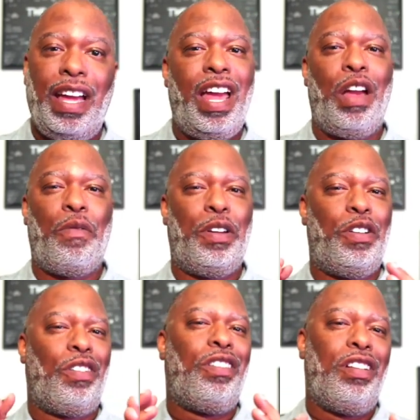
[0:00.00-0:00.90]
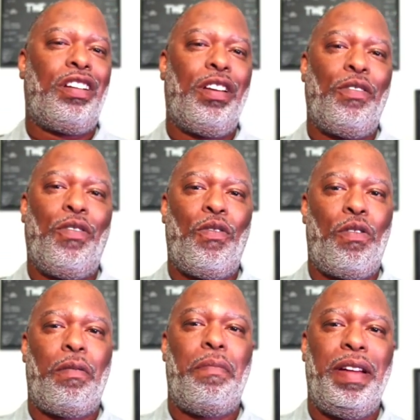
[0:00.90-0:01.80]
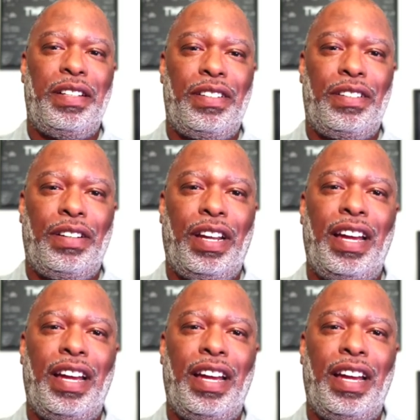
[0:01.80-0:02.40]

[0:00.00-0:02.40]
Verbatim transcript: And when you're looking for a mentor,